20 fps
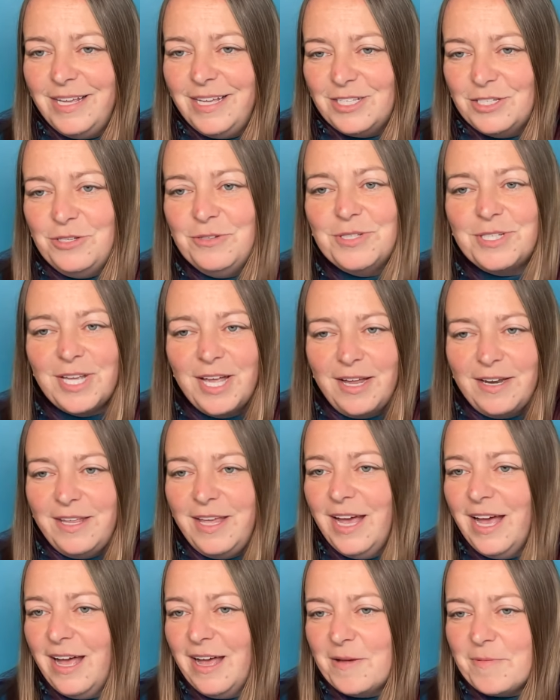Tucson.
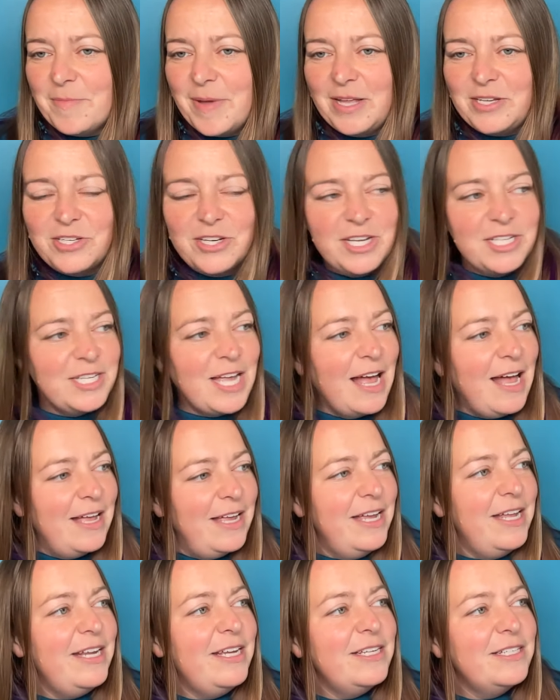Yeah. I'm imagining it's hot.
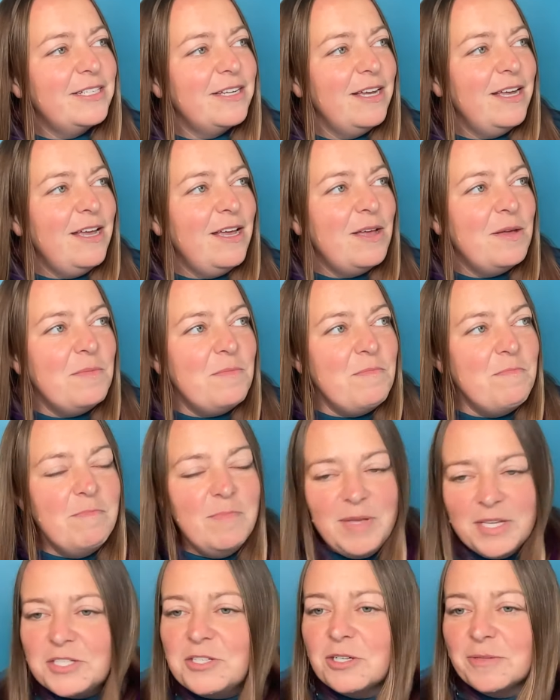It is
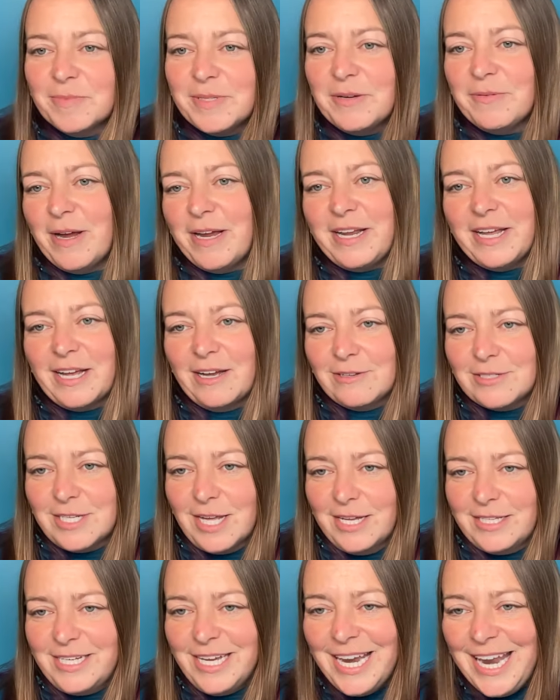miserably raining
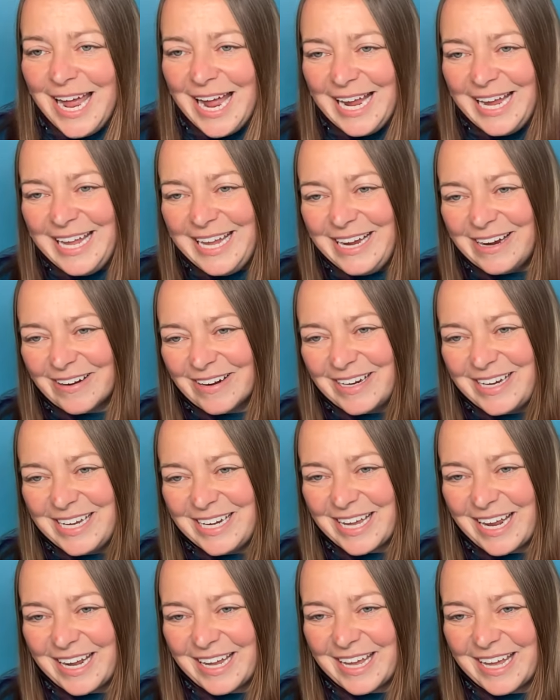outside today here in
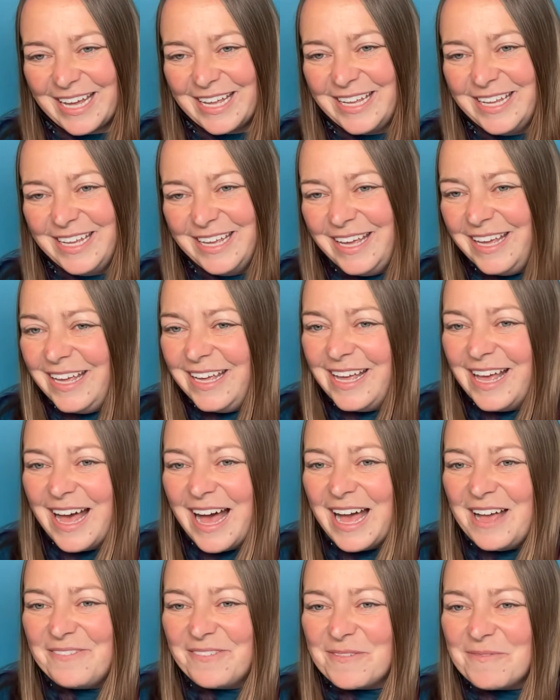Connecticut.
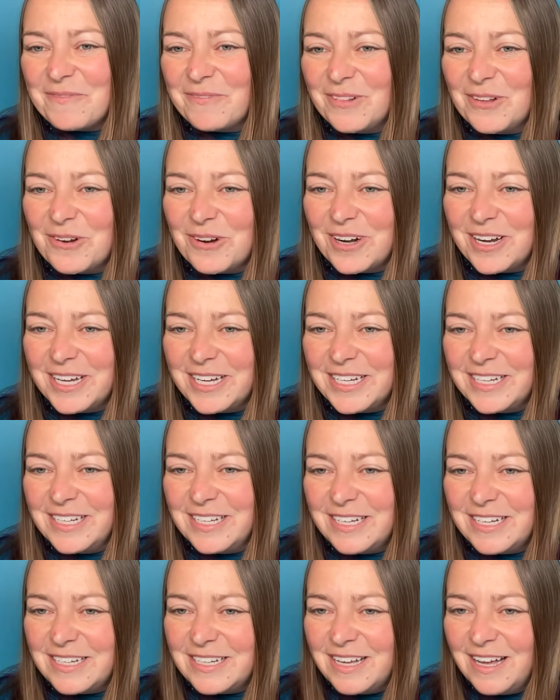Hi from
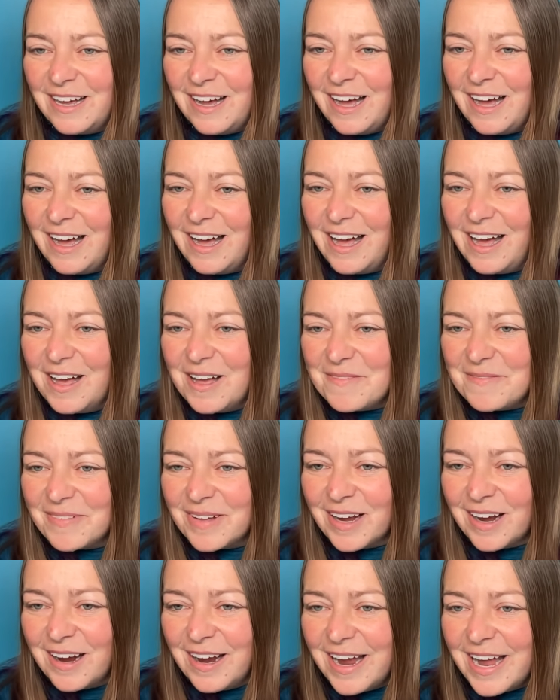Florida. All
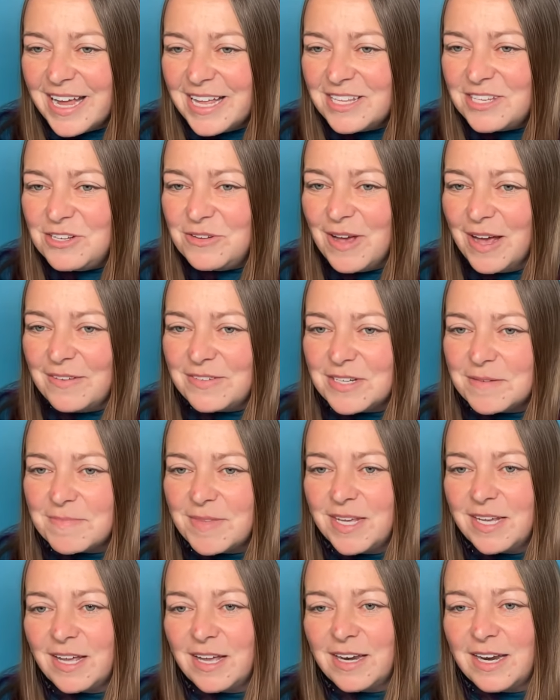right. Do you have
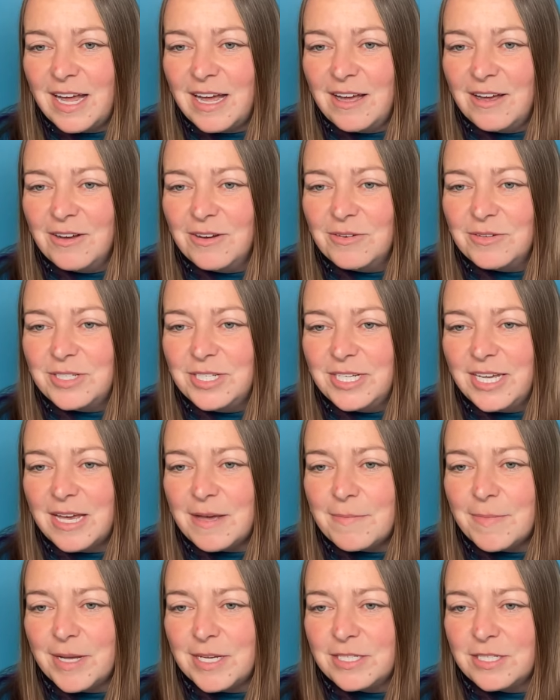something on how to
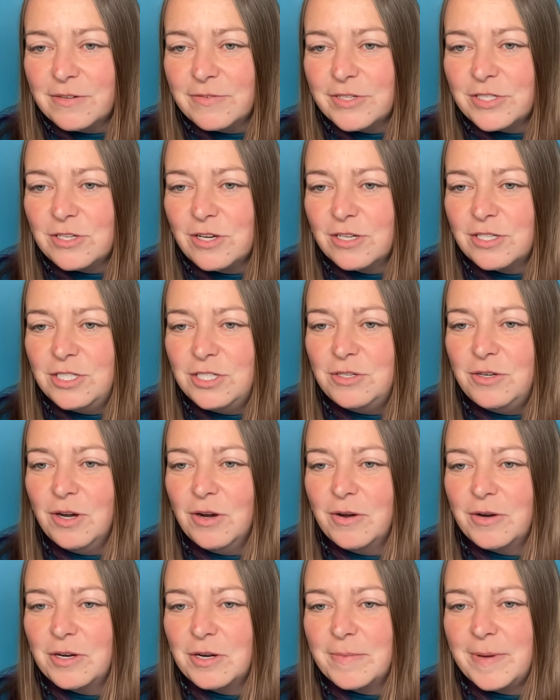get my service dog to
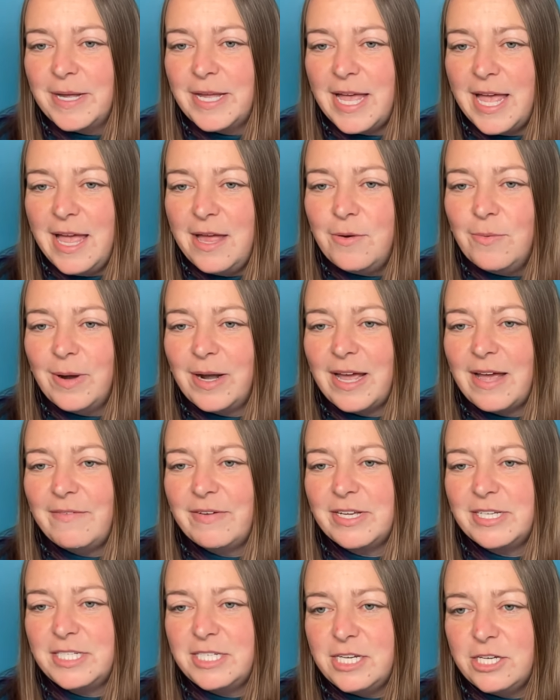go under my head when
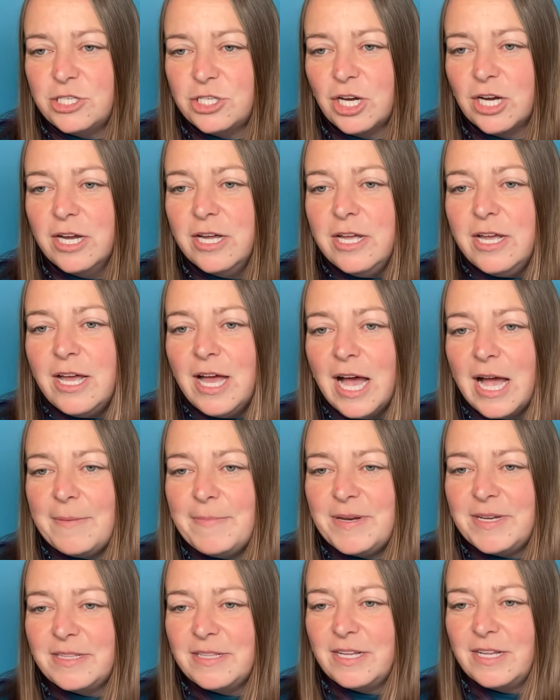having a seizure? I'm
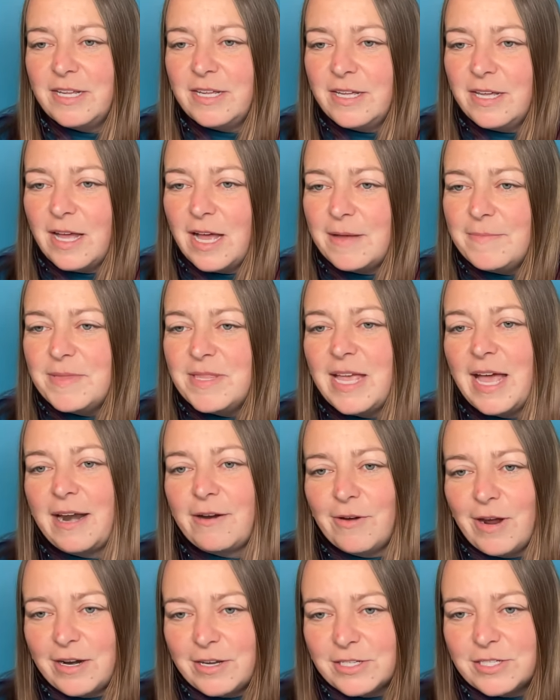in the
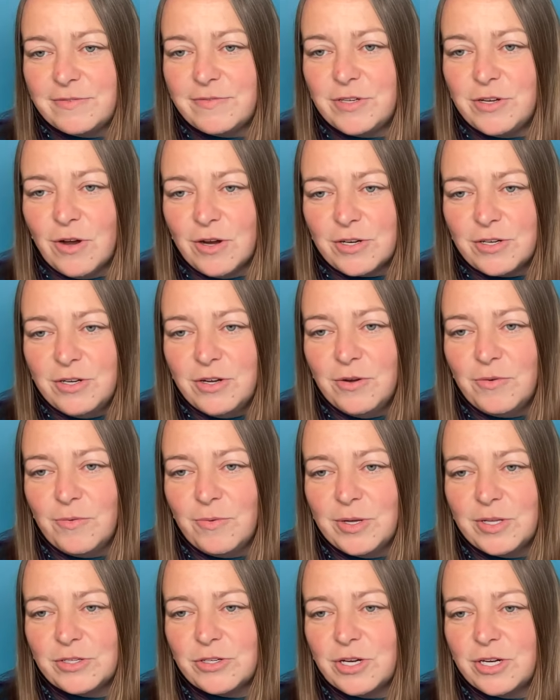Adirondacks of New York, no
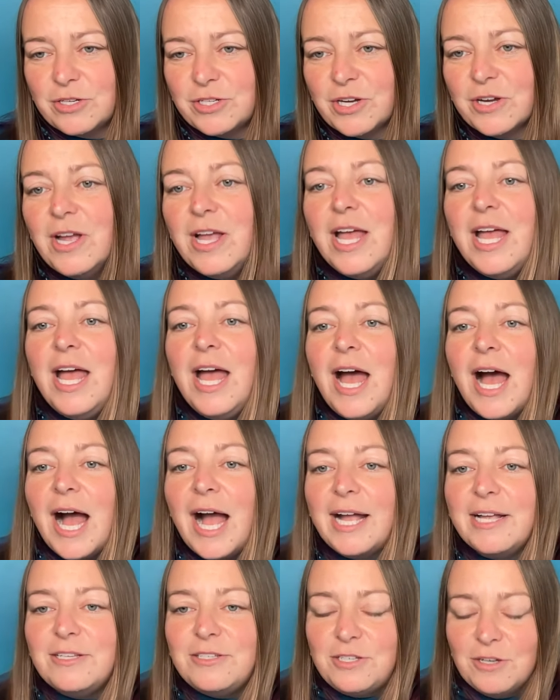real trainers here.
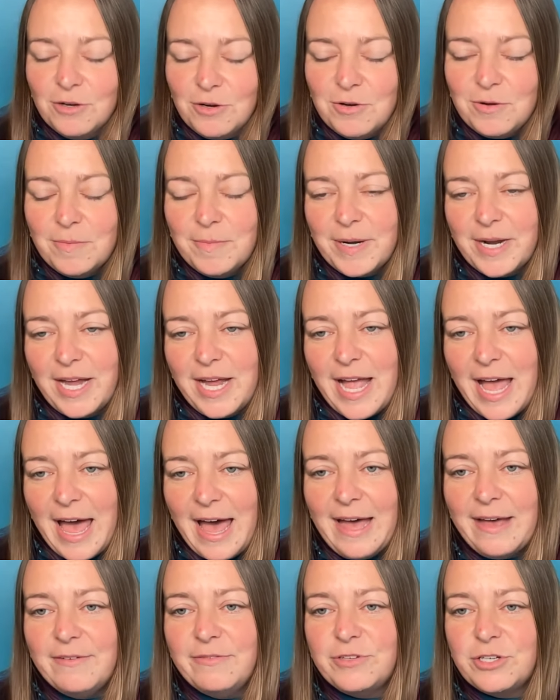I don't, but I
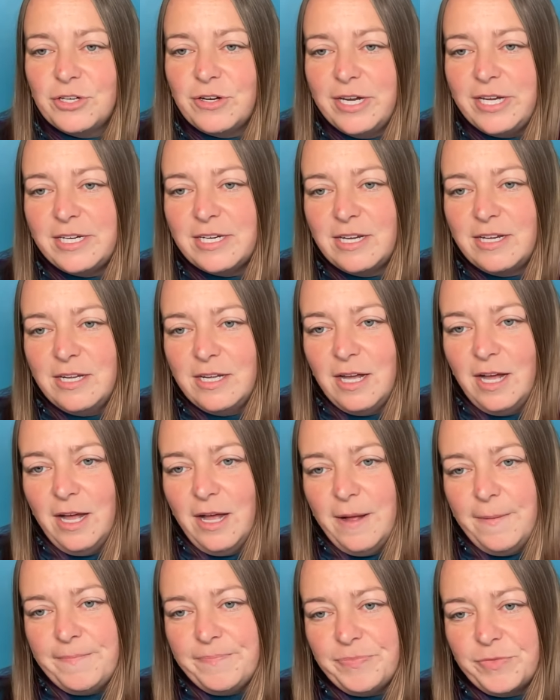have trained it
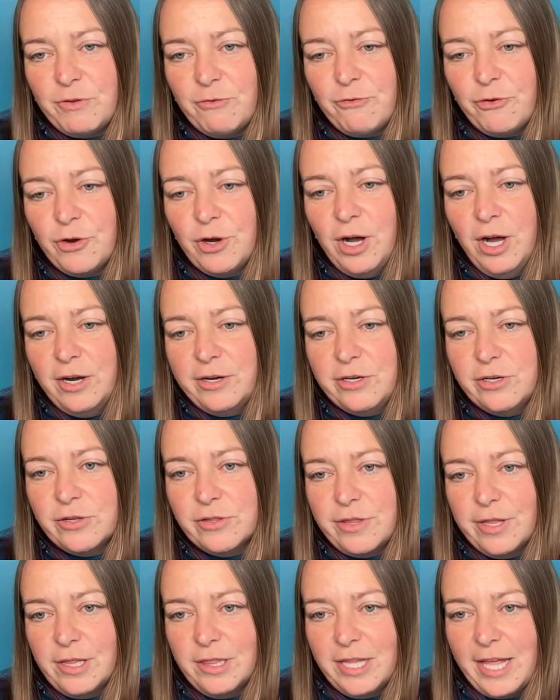for under
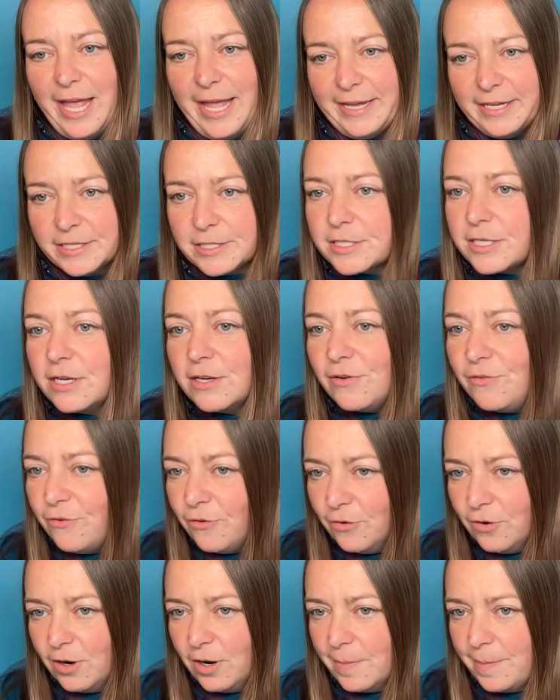the legs
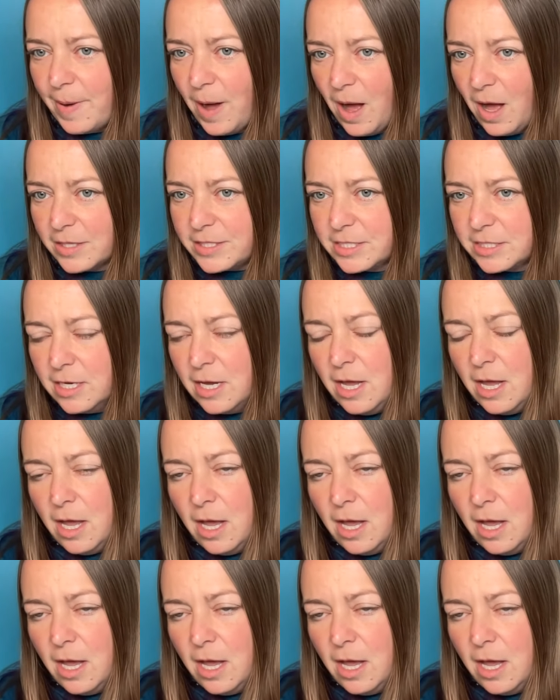for POTS.